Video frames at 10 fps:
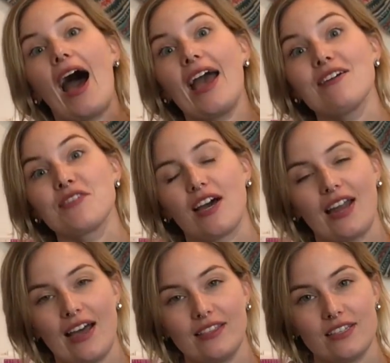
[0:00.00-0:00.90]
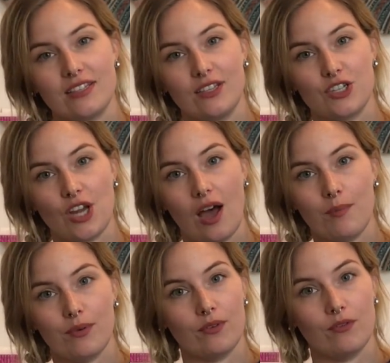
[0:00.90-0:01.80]
I have not had this in the
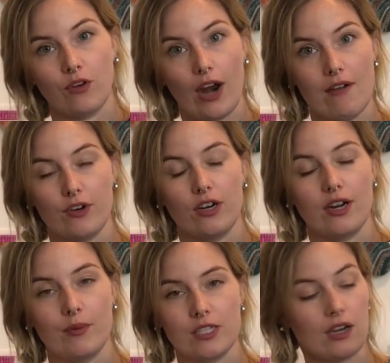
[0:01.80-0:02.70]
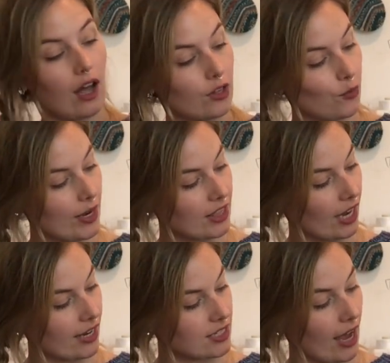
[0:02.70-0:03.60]
shop forever. It was a colorway that
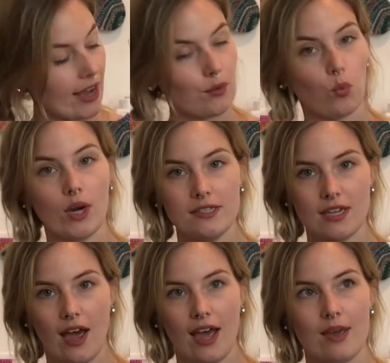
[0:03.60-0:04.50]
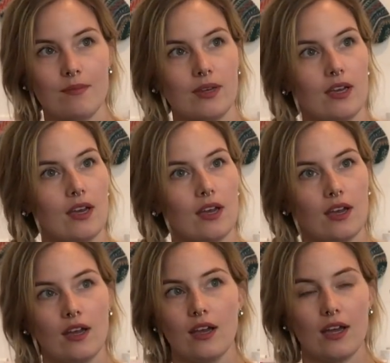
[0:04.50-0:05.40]
I dyed one time.
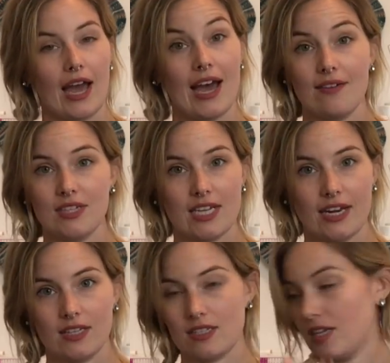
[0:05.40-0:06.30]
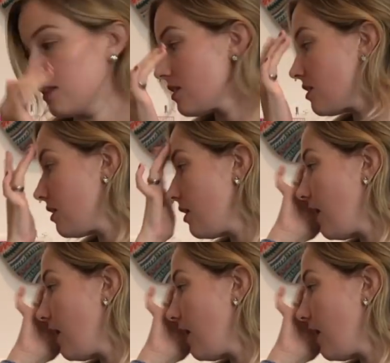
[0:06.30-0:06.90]
I haven't dyed it since.